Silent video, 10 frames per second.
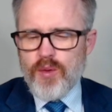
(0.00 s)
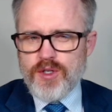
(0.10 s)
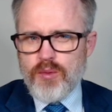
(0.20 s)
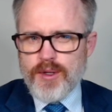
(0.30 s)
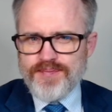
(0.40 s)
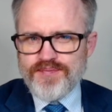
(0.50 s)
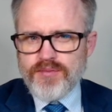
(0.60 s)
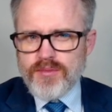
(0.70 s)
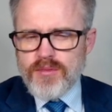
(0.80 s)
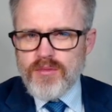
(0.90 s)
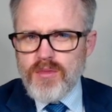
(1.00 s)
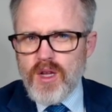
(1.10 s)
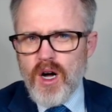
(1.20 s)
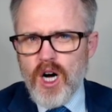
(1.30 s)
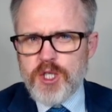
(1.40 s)
with someone.
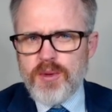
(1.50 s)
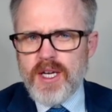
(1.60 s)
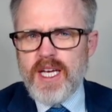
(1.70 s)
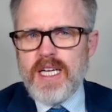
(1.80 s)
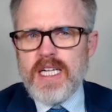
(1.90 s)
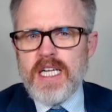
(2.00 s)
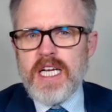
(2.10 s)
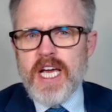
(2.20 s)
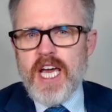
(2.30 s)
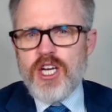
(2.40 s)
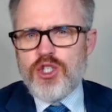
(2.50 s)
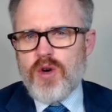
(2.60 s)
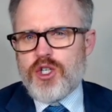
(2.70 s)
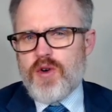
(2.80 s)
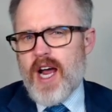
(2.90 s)
Ultimately, each
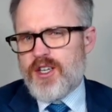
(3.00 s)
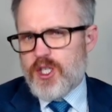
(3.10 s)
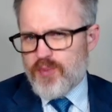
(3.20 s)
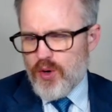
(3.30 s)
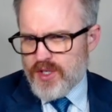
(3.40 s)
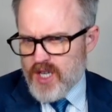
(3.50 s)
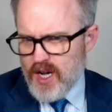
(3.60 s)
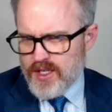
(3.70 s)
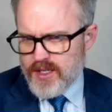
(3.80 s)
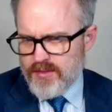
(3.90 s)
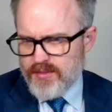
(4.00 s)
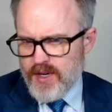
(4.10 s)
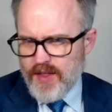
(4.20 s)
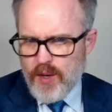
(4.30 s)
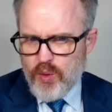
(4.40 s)
structure has its pros and cons,
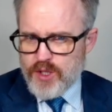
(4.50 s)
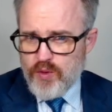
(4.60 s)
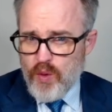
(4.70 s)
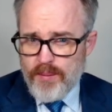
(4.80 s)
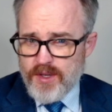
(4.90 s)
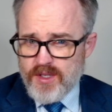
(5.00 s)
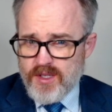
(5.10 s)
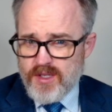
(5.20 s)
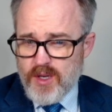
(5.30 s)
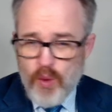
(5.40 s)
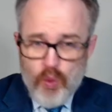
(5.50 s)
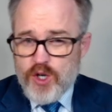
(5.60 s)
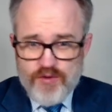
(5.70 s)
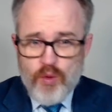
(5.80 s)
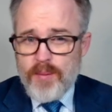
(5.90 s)
and that works for one business, and what
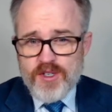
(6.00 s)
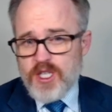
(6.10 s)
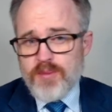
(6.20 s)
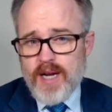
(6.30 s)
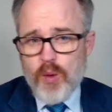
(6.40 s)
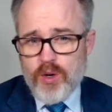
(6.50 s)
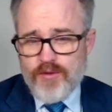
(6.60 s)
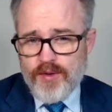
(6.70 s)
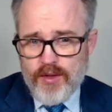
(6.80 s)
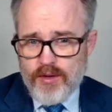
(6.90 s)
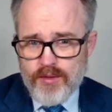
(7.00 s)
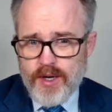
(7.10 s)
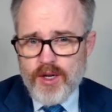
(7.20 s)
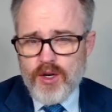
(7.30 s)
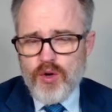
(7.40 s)
works for one business may not work for another.
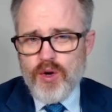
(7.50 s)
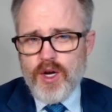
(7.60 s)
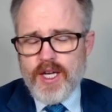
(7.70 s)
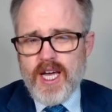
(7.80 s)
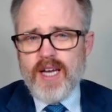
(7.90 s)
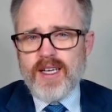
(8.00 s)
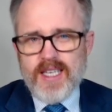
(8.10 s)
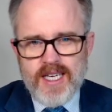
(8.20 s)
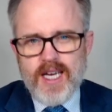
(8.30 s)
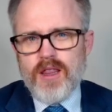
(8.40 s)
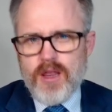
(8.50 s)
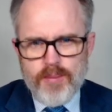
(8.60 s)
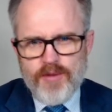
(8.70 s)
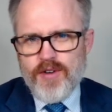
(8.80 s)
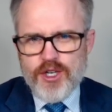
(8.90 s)
Again, get the
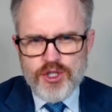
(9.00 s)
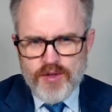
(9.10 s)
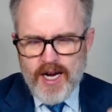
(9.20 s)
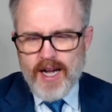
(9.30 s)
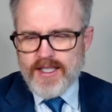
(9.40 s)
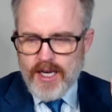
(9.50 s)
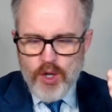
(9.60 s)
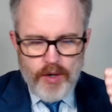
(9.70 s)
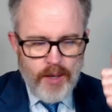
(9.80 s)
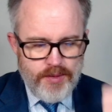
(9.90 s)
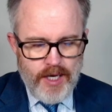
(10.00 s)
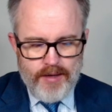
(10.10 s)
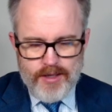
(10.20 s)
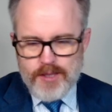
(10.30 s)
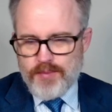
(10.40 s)
professional guidance. I know I keep
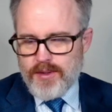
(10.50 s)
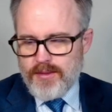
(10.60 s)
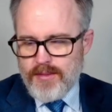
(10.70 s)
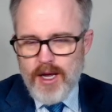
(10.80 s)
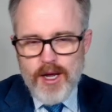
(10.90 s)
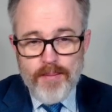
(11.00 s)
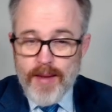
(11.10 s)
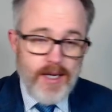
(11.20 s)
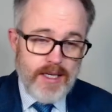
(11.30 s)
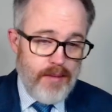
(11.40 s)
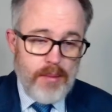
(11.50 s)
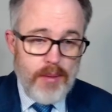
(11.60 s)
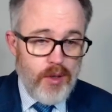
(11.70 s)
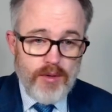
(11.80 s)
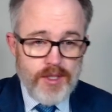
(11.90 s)
saying this, but amazing how many
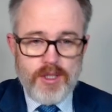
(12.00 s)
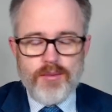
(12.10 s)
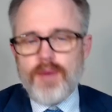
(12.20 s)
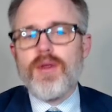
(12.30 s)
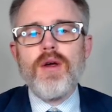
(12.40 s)
people don't listen to me,